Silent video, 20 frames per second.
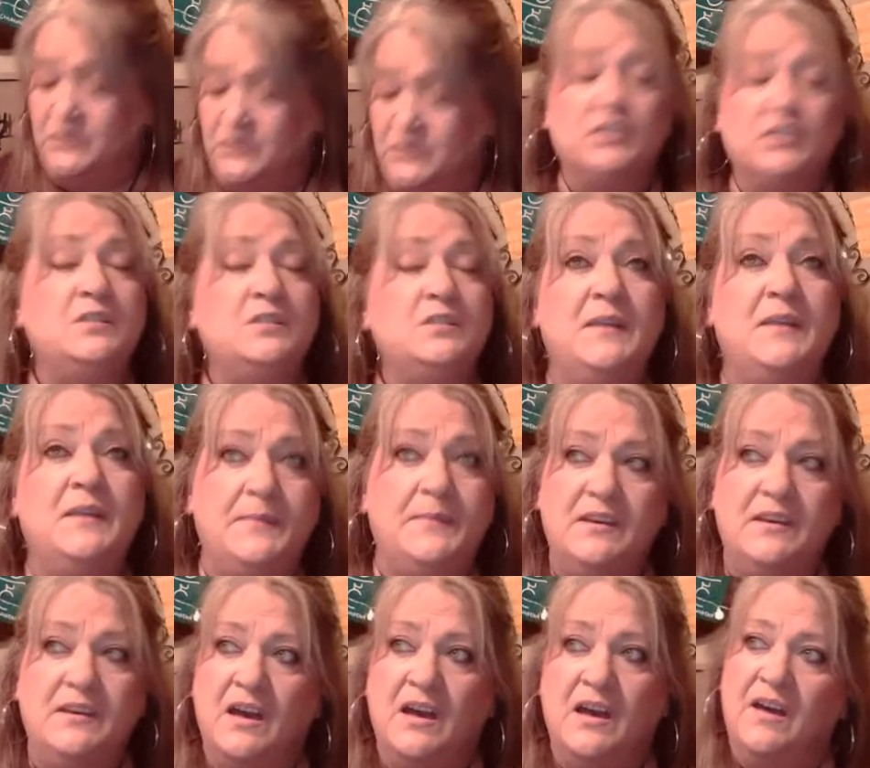sure, you may
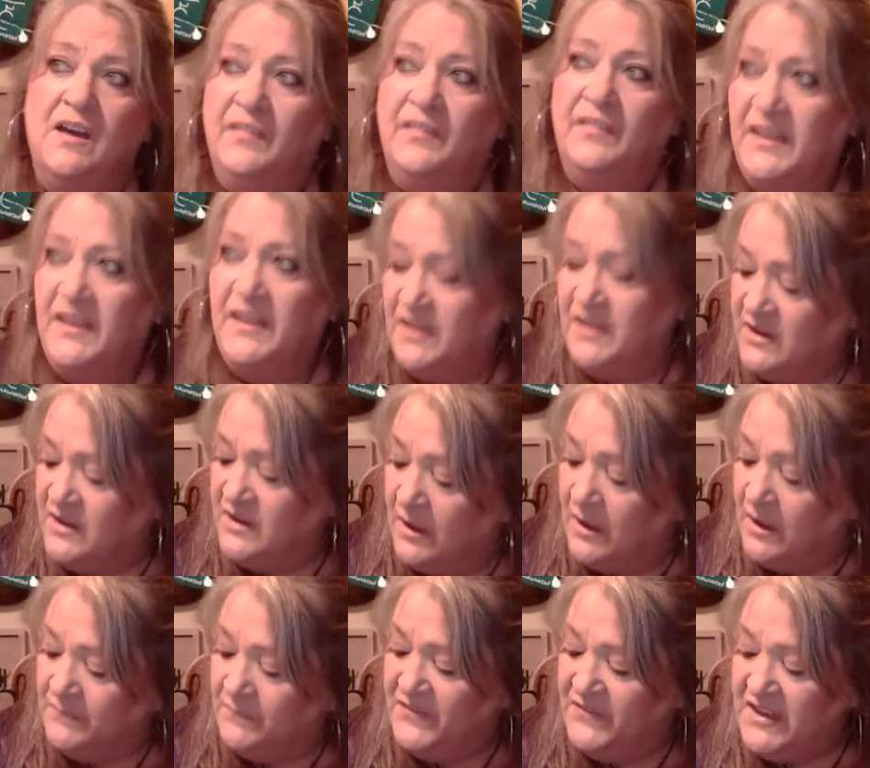be like
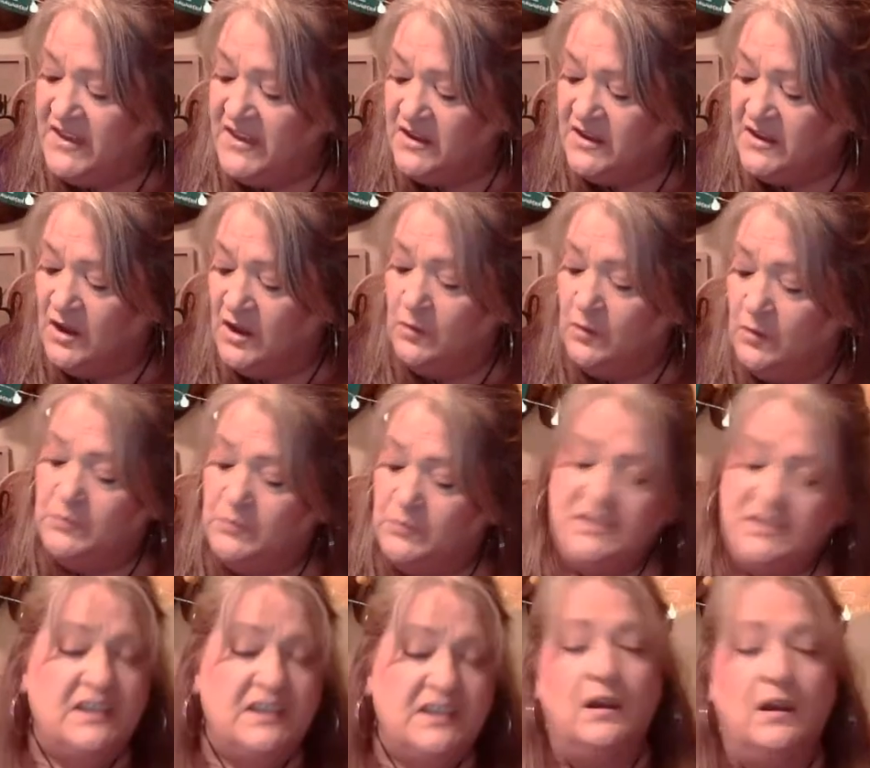comfy and
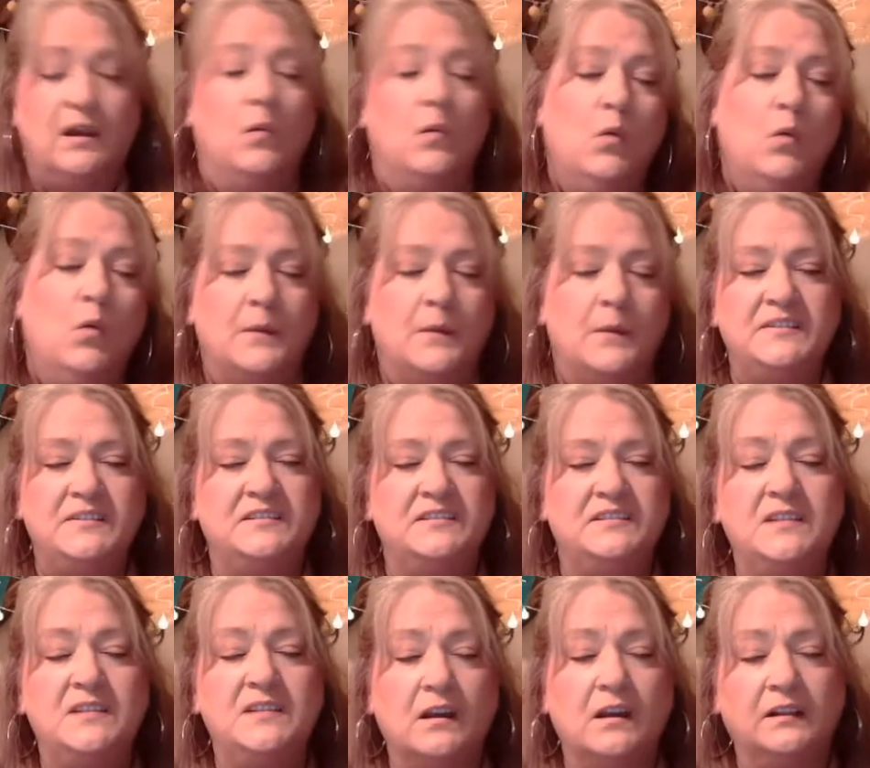cozy and all warm and
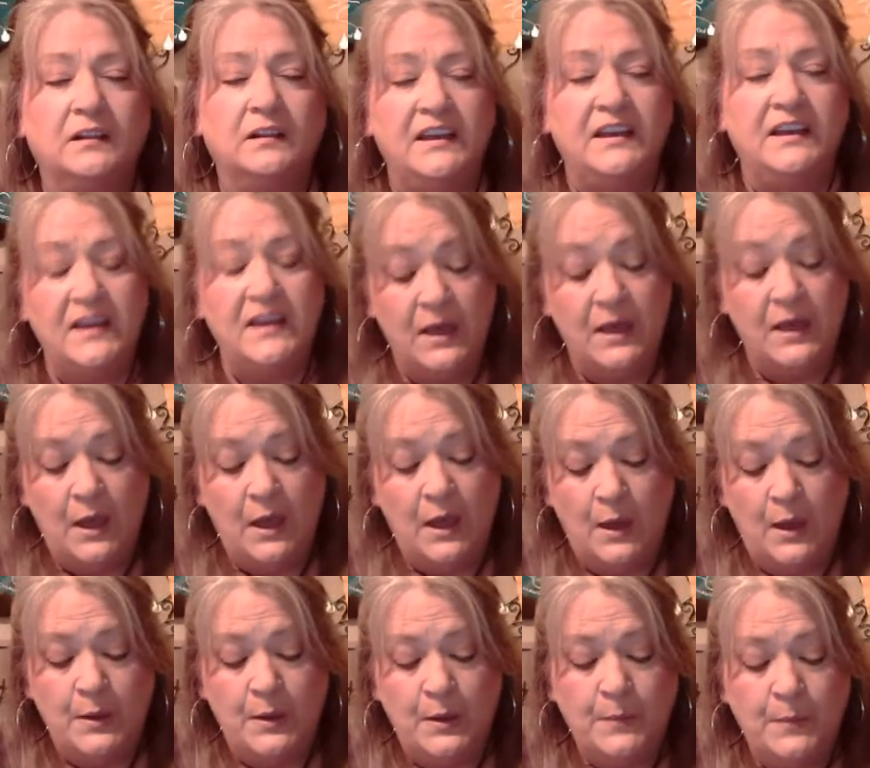snuggly,
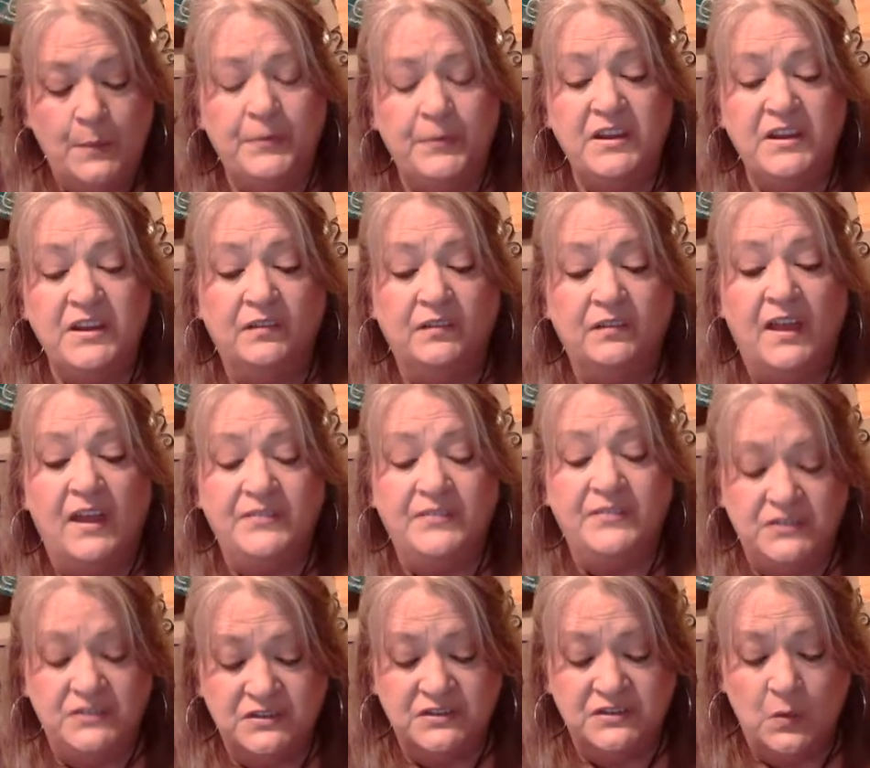but your life
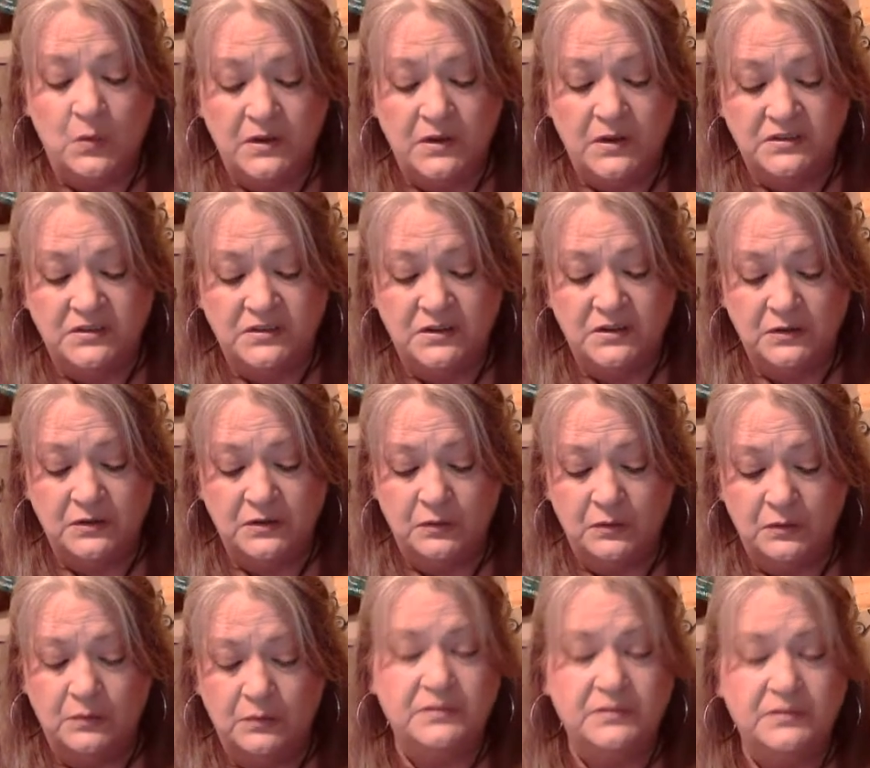is just going to
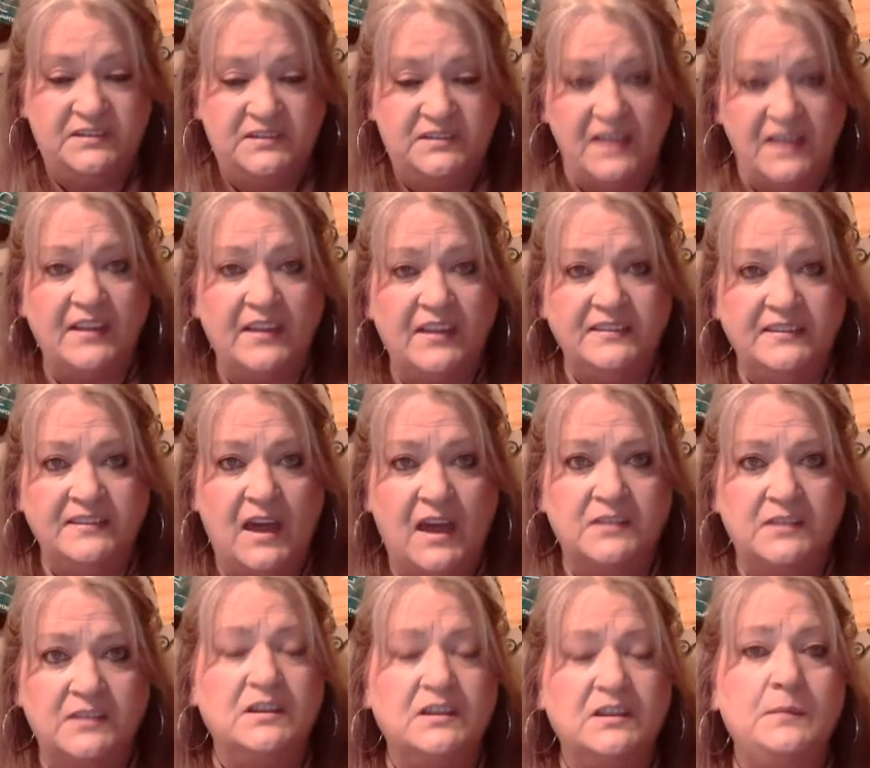stay like that.
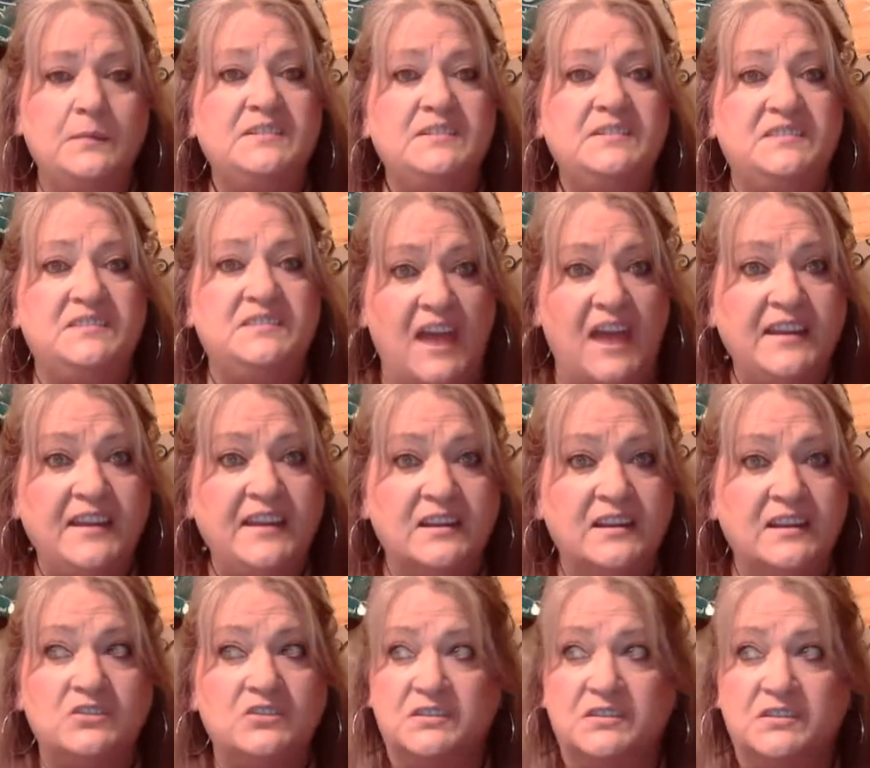It's going to be
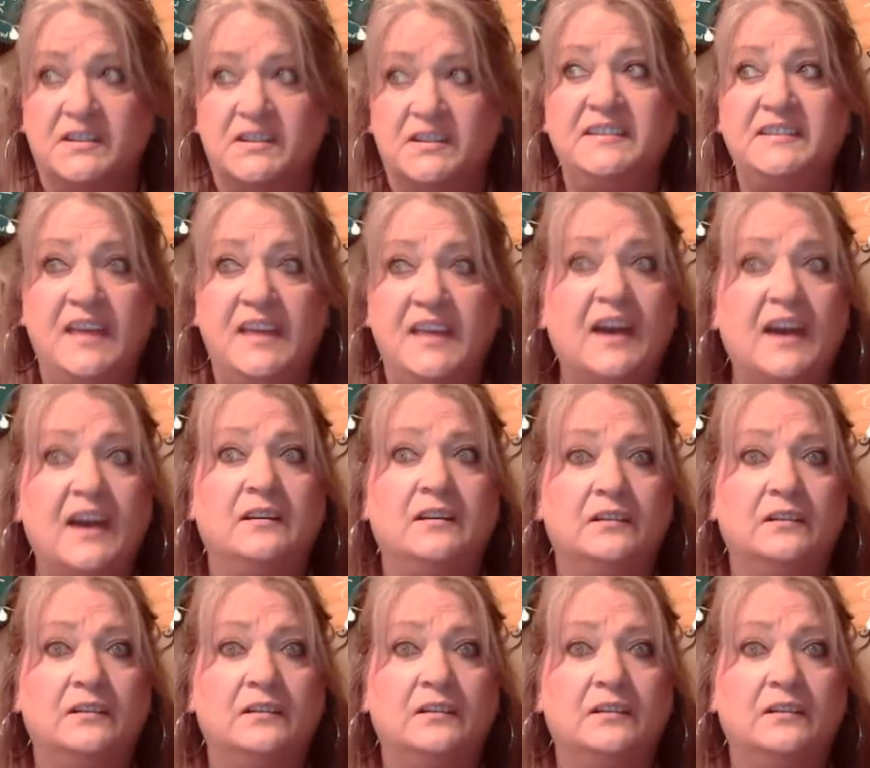stagnant just like that